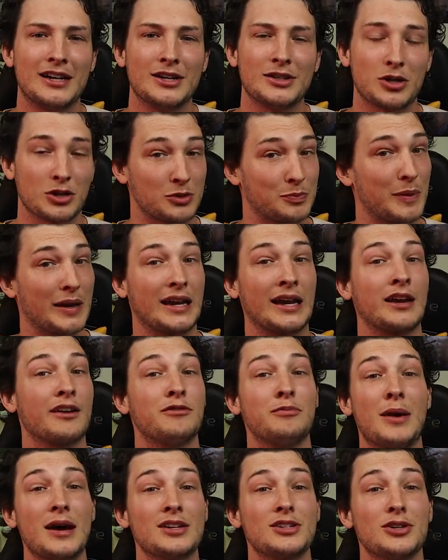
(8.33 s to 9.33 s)
So speaking
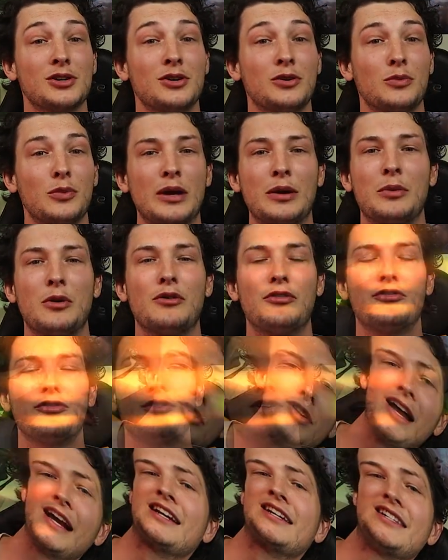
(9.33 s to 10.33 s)
of muscle, we will
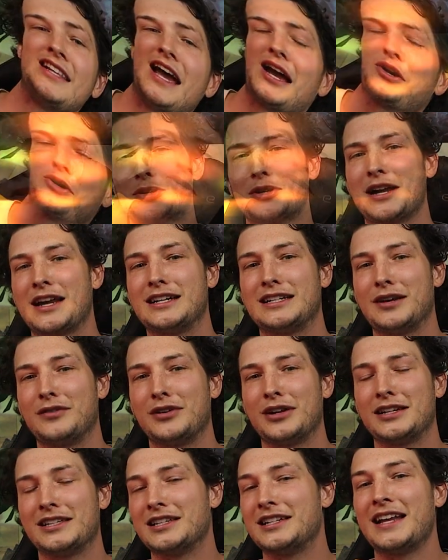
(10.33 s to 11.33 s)
flex that
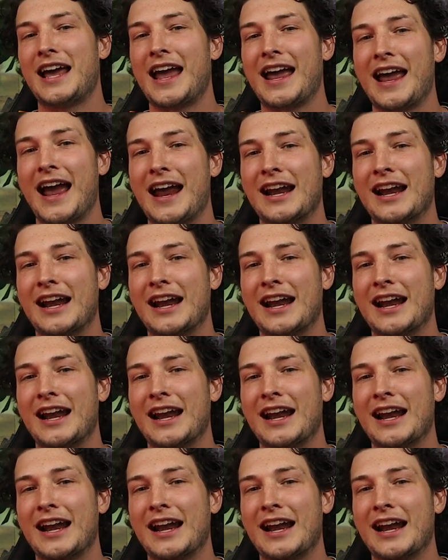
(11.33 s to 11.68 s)
creativity today